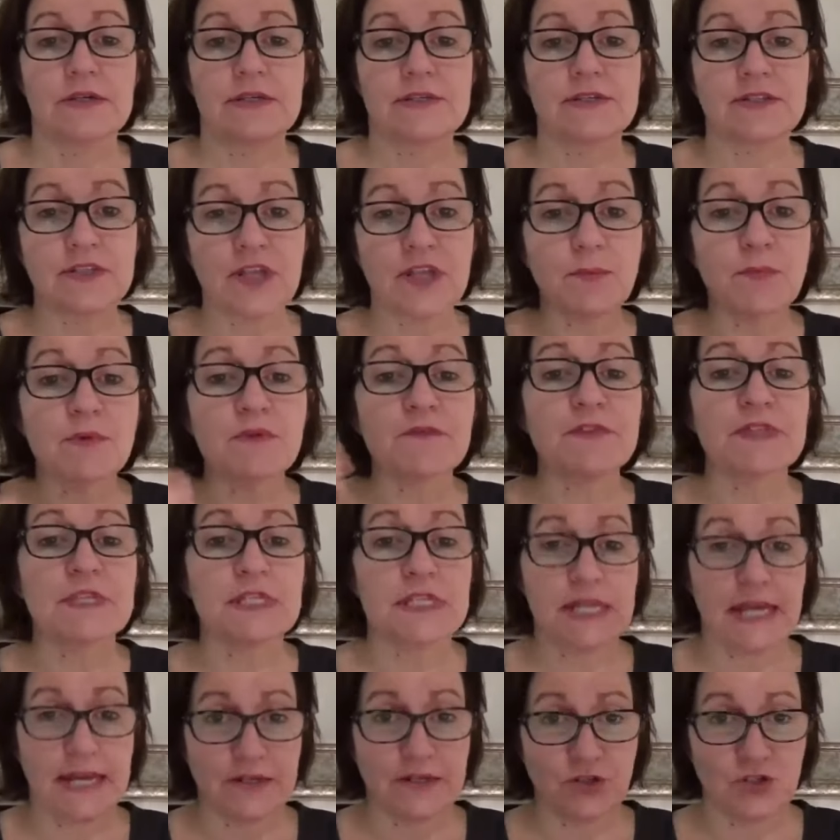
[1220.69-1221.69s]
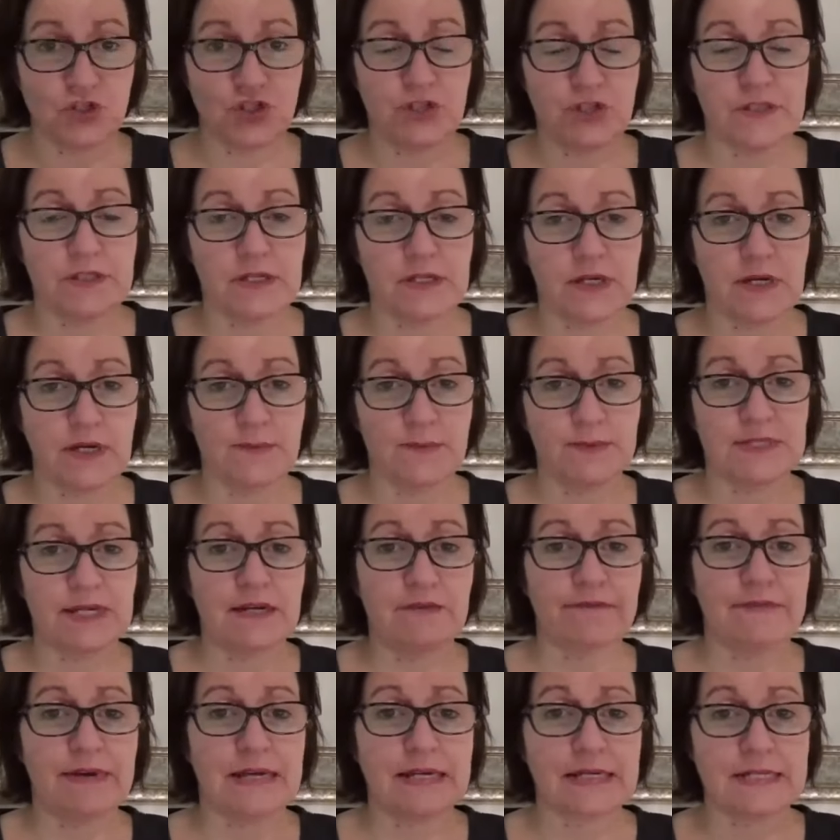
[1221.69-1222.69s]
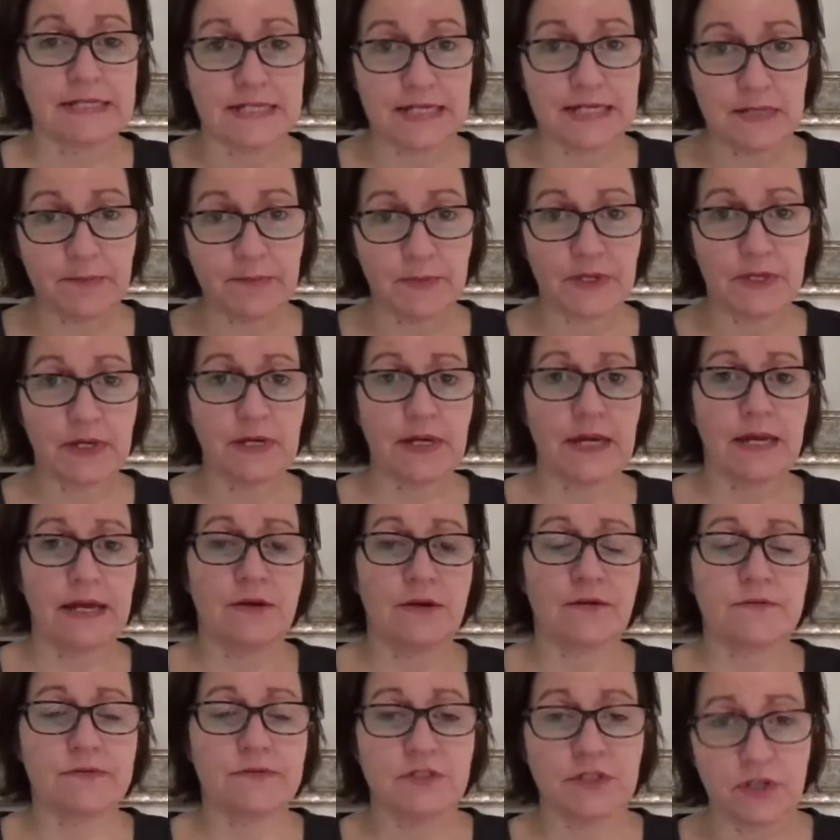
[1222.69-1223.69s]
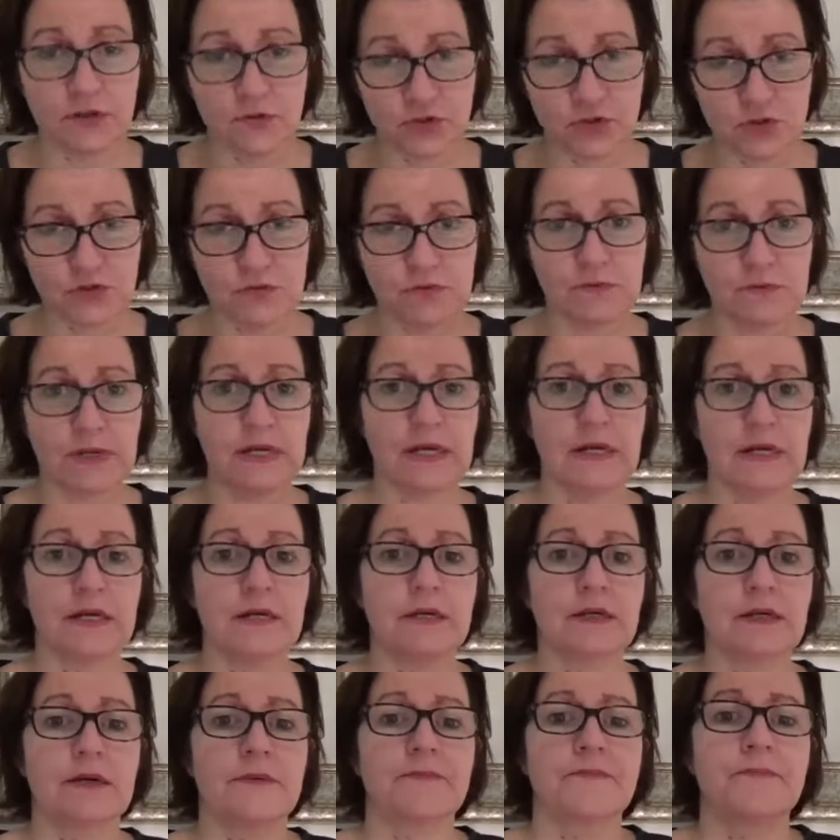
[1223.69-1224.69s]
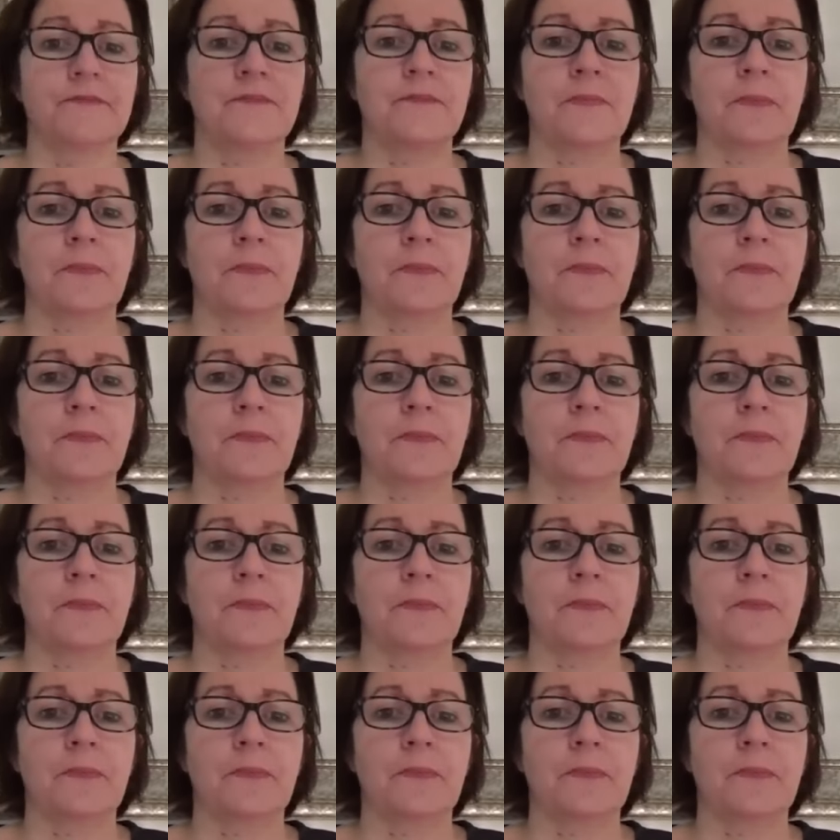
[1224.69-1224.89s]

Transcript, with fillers: some of the tension that comes out of academia, out of social work,